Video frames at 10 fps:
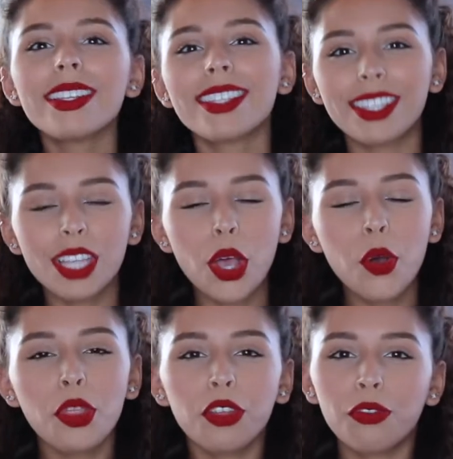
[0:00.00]

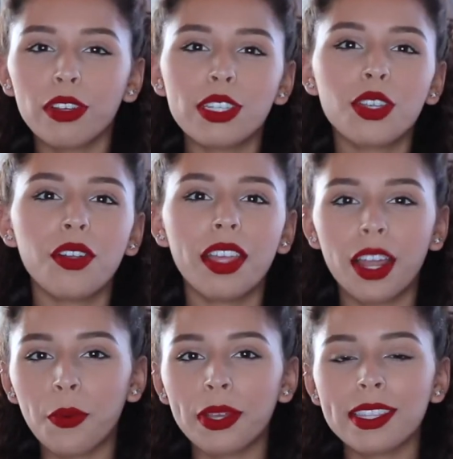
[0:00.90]
So the first store that
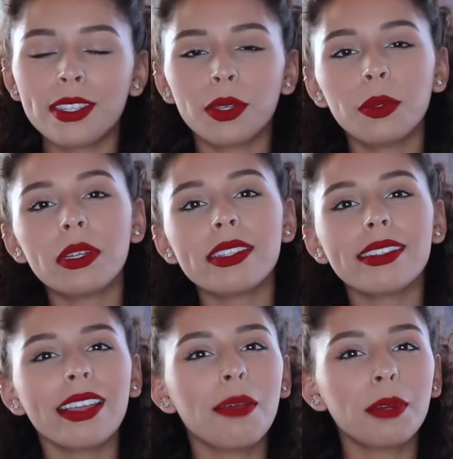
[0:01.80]
I went to was
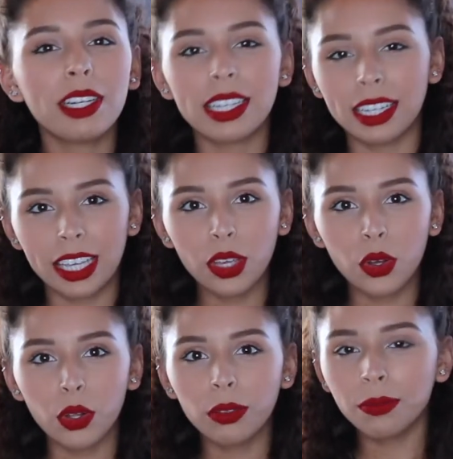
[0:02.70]
American
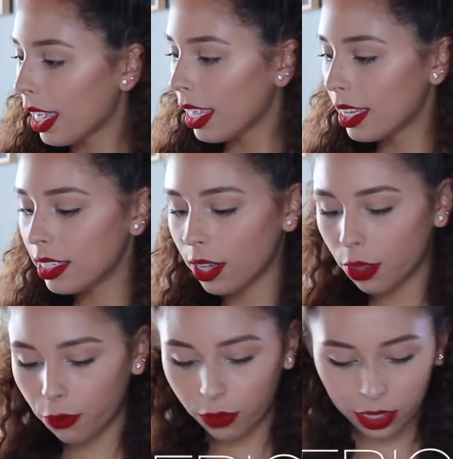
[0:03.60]
Eagle, and
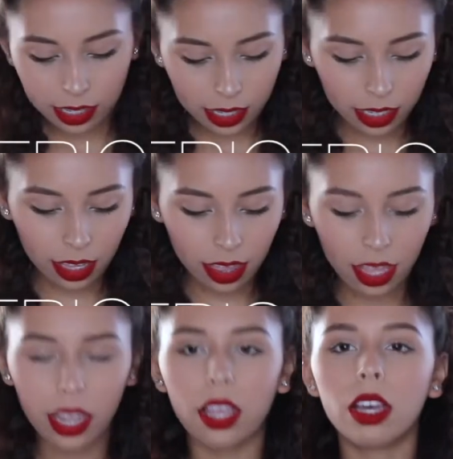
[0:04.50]
the first thing
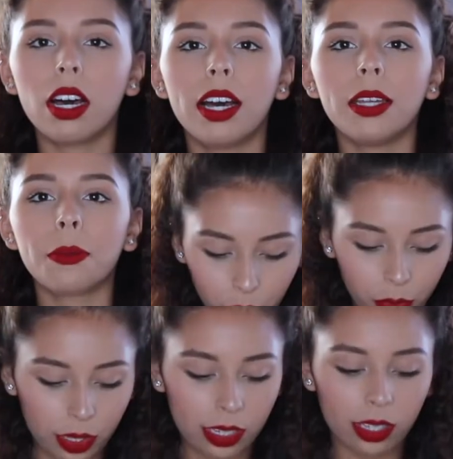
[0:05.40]
that I got
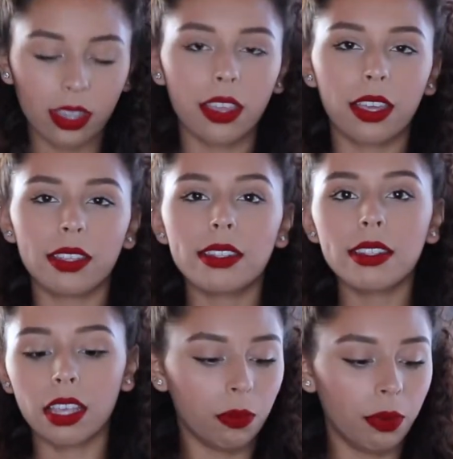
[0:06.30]
was
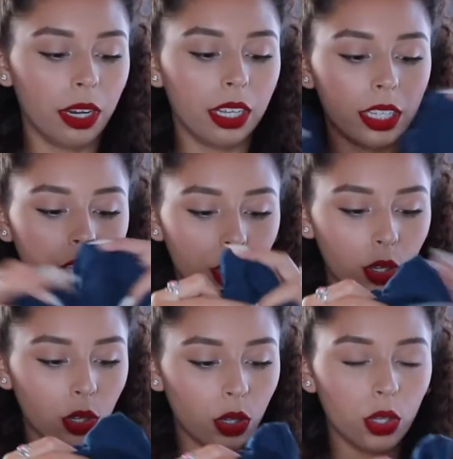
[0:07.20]
this really
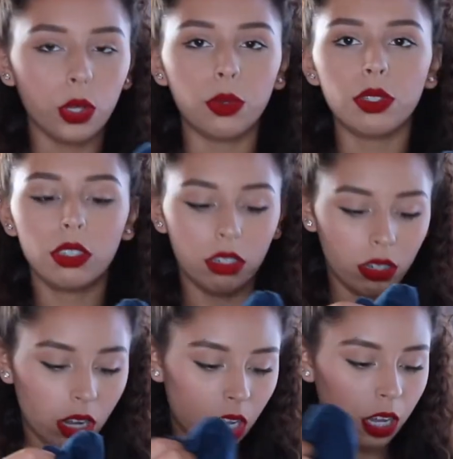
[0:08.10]
cute
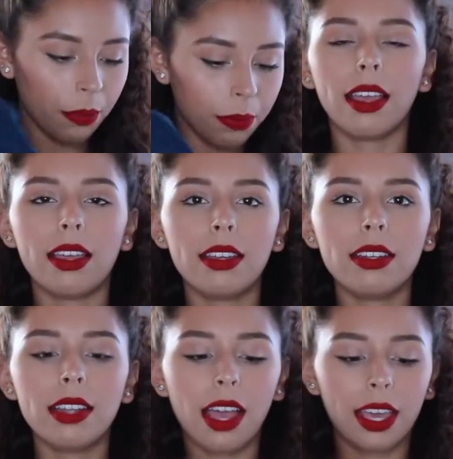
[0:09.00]
top,
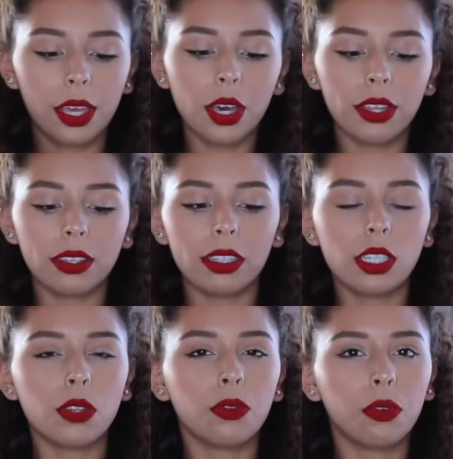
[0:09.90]
and I got
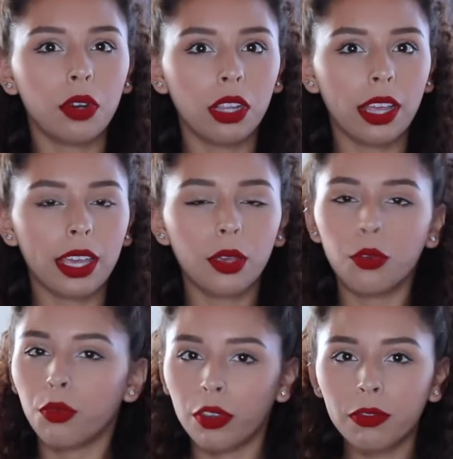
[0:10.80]
this for like
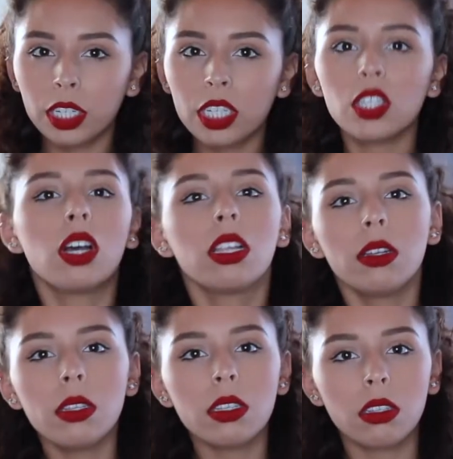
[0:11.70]

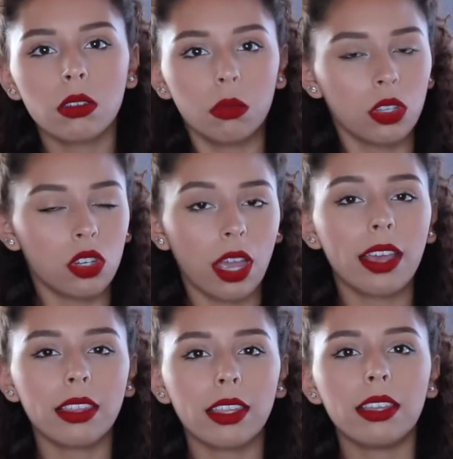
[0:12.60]
$15, which I
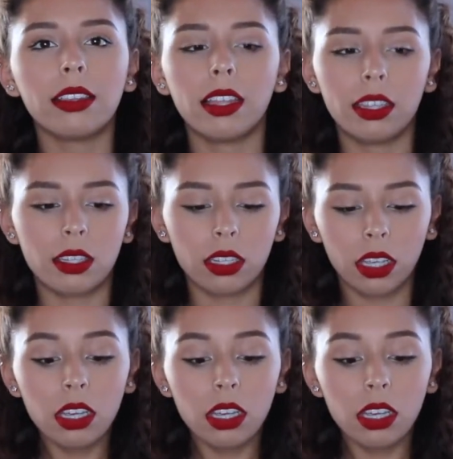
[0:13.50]
think that it's